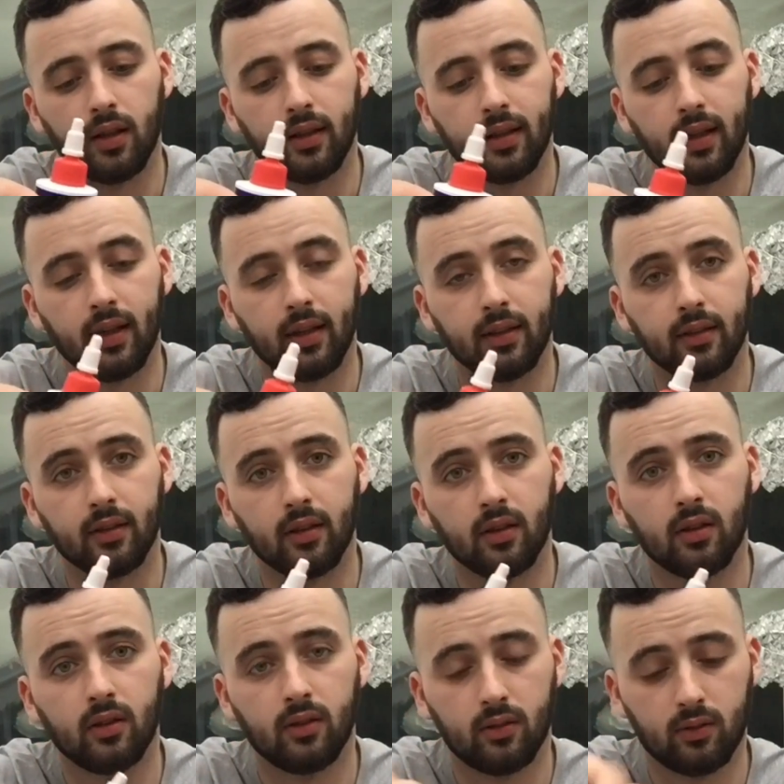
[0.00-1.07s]
and then
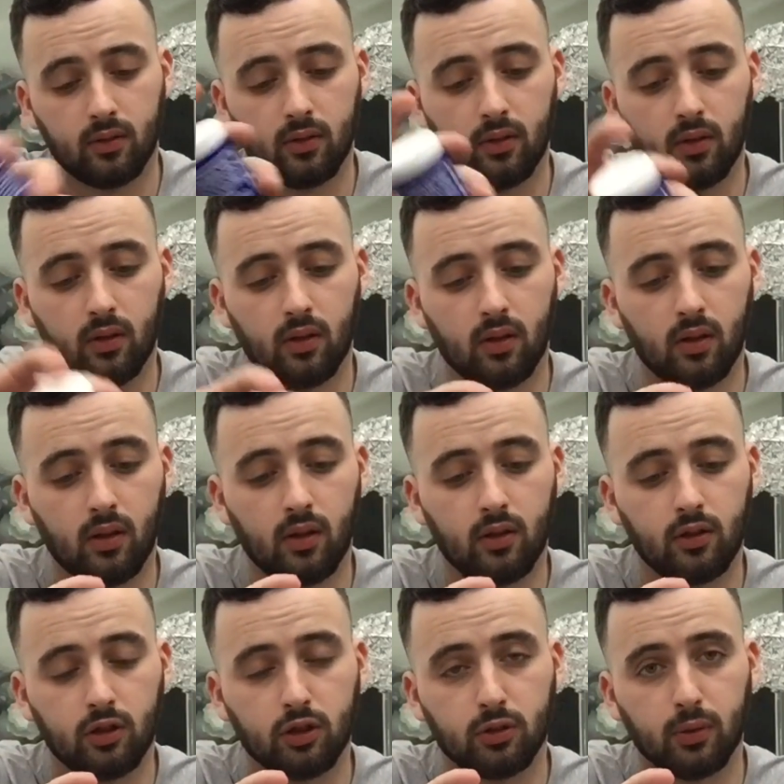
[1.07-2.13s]

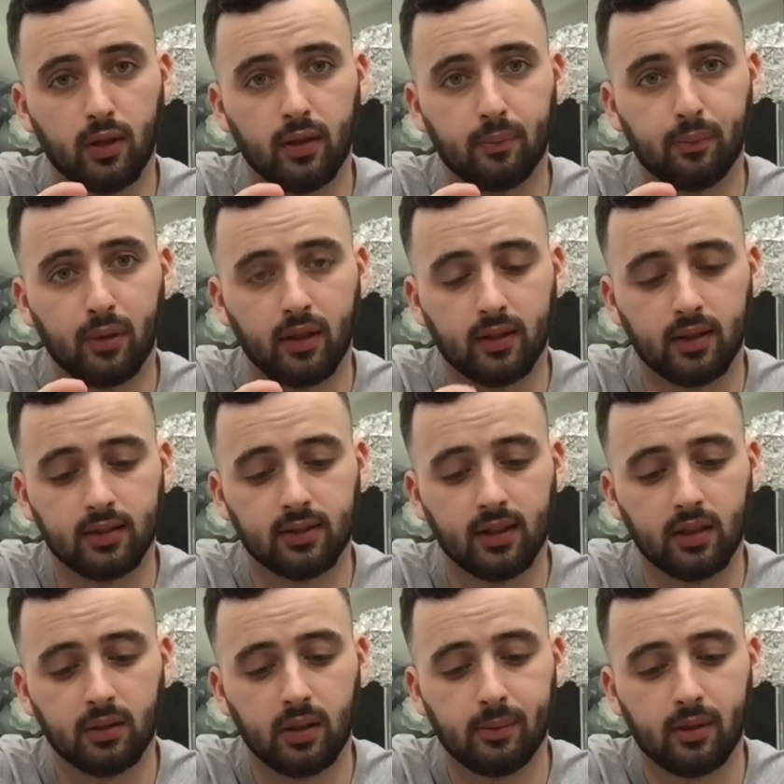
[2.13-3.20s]
you just want to put it to the
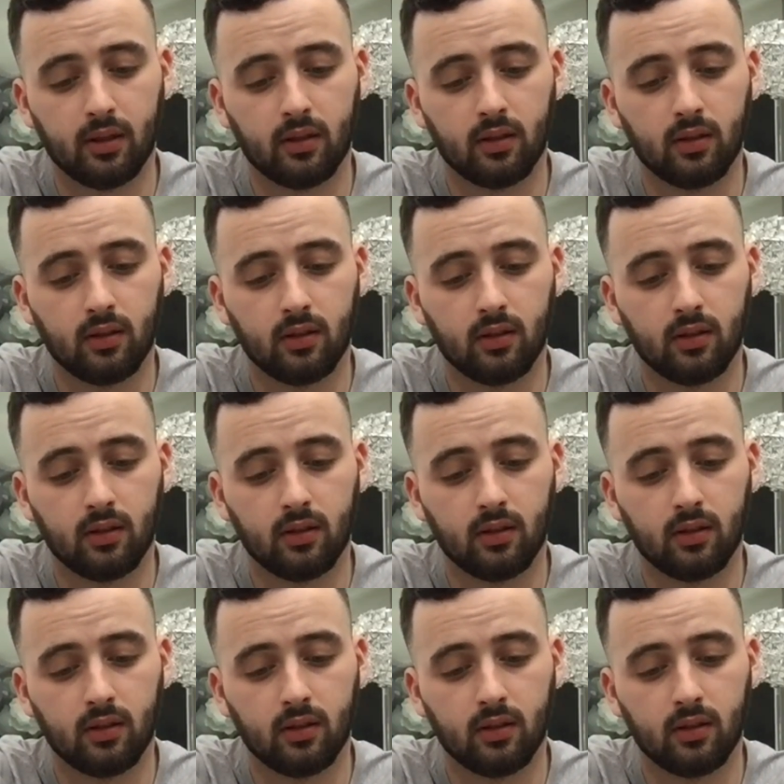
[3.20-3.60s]
side a wee bit.